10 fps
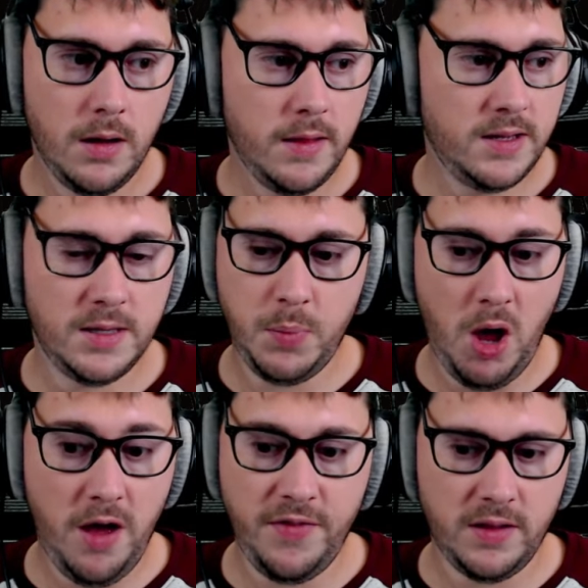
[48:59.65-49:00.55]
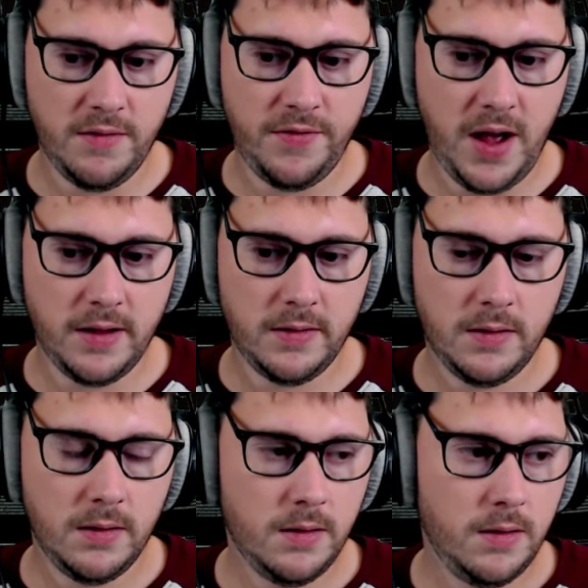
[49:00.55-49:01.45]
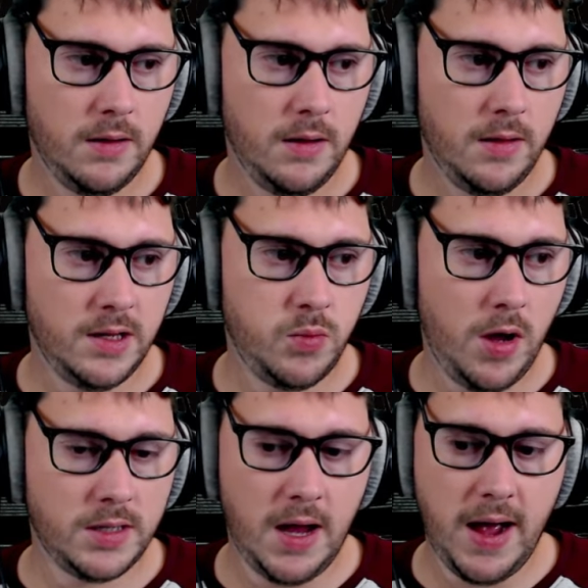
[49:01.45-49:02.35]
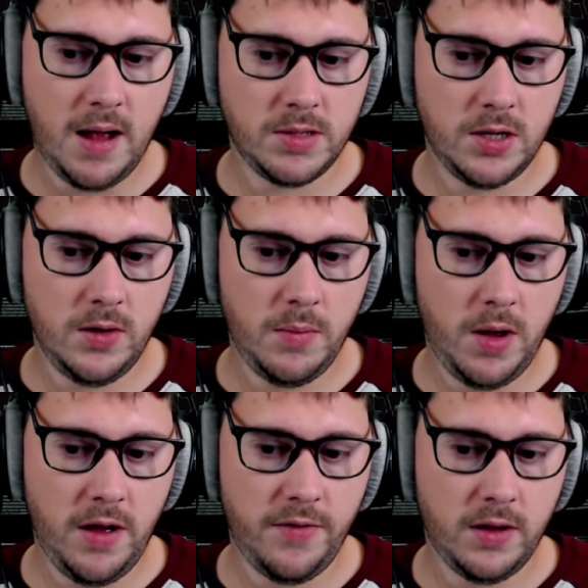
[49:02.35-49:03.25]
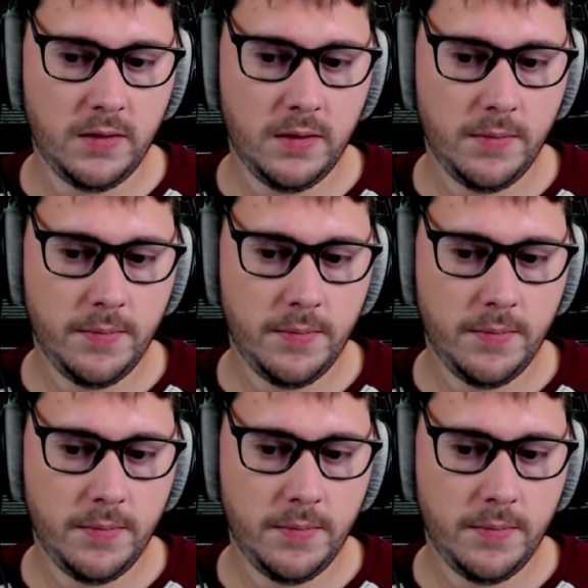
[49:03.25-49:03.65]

This is perfect, in fact. This works out absolutely perfect.